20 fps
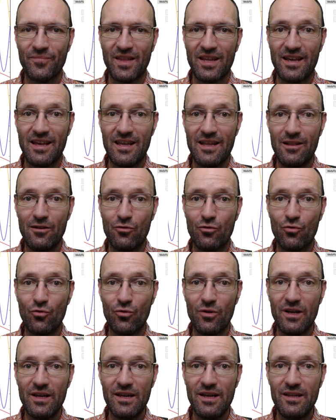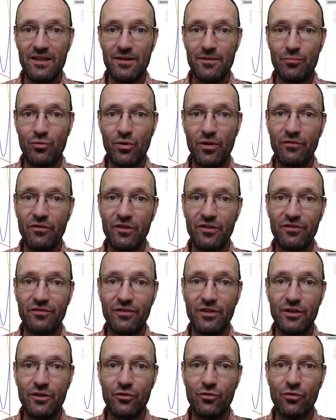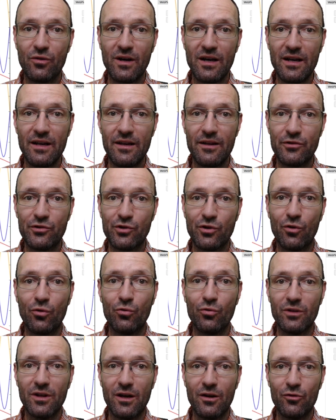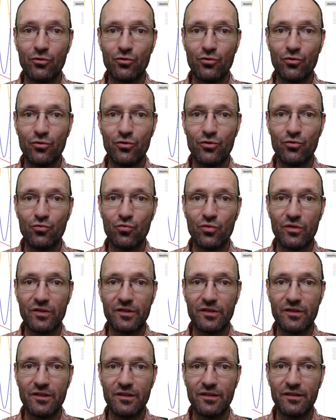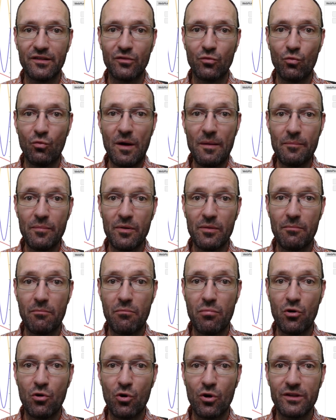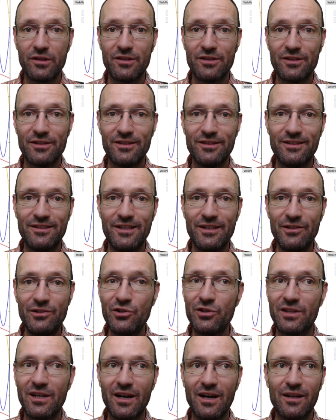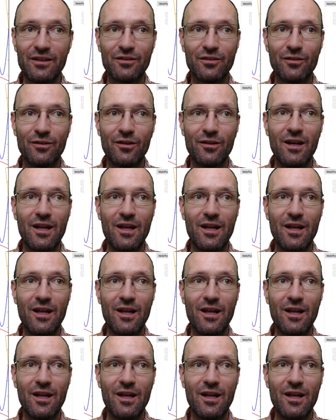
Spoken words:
Hello, in a previous video I had shown how to use this WebPlotDigitizer